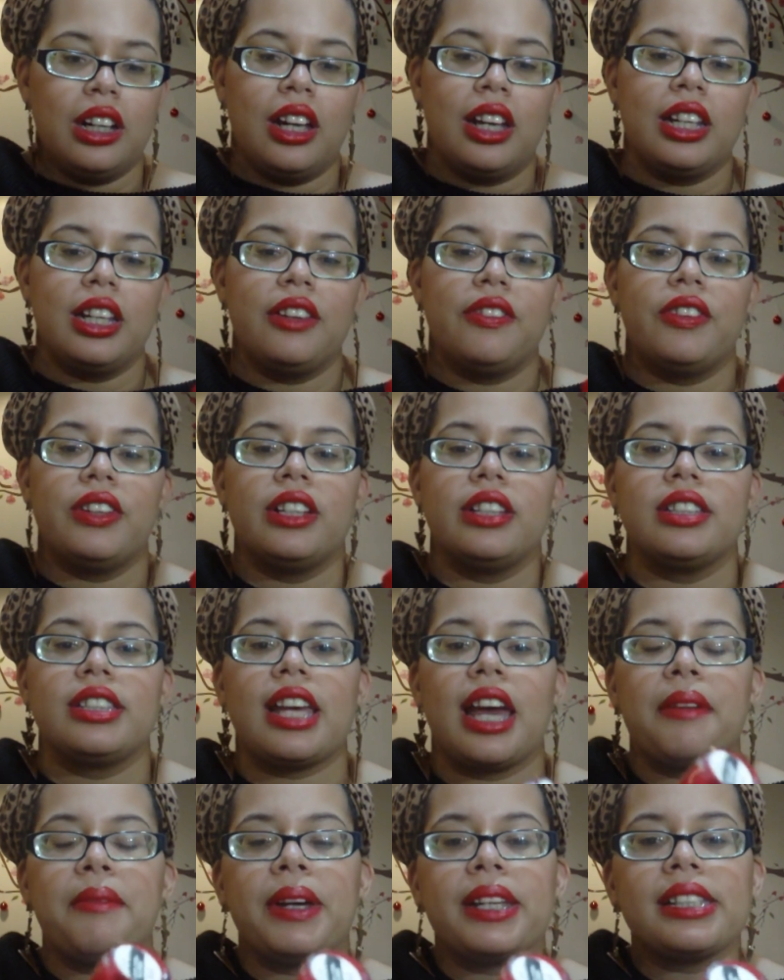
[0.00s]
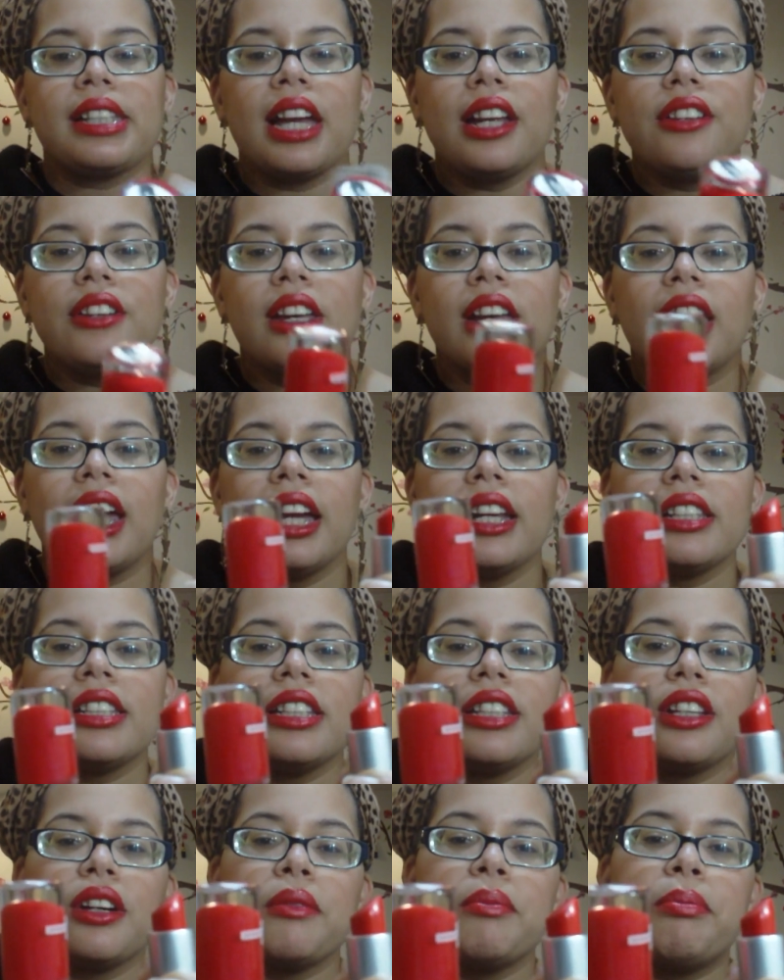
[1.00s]
and even side by side you can kind of
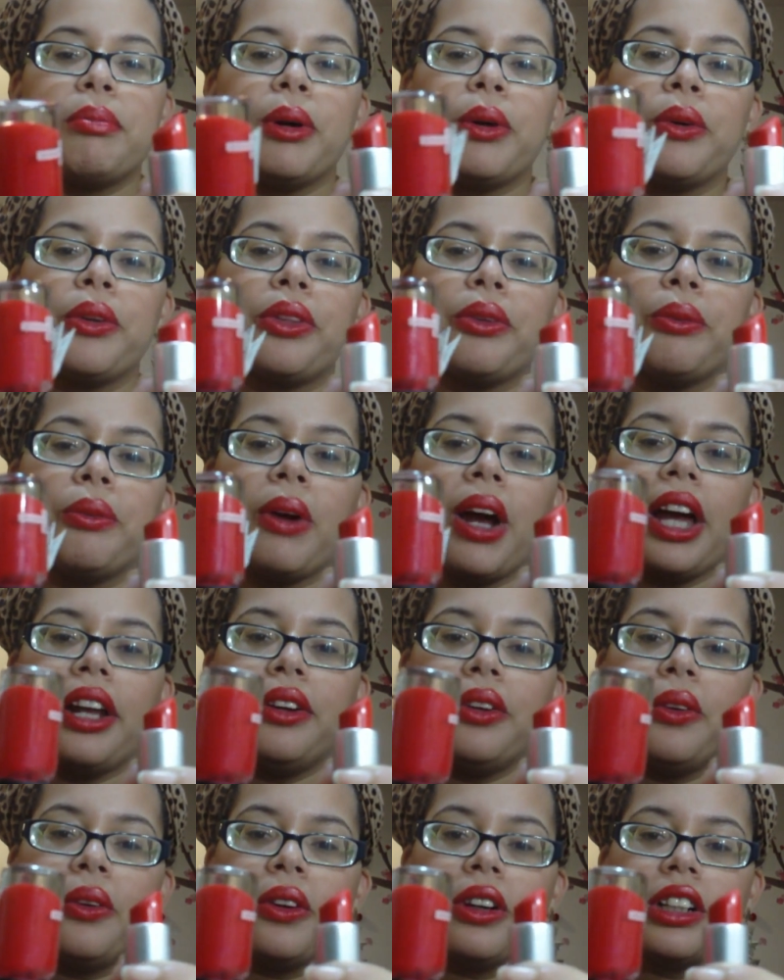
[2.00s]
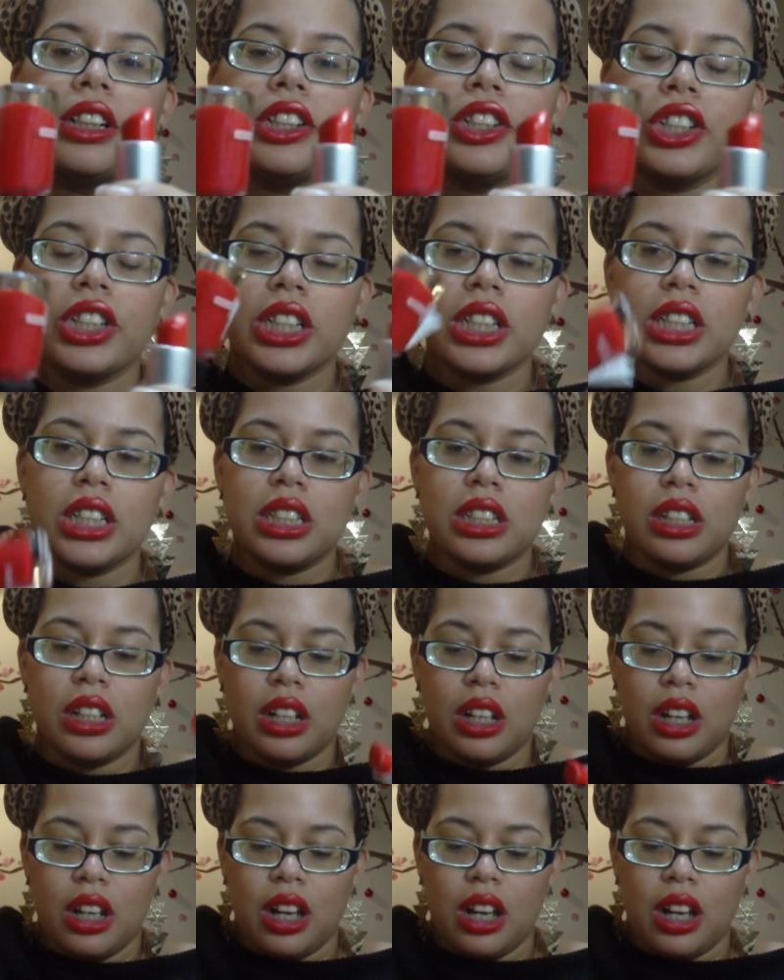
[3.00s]
see they're both red oranges.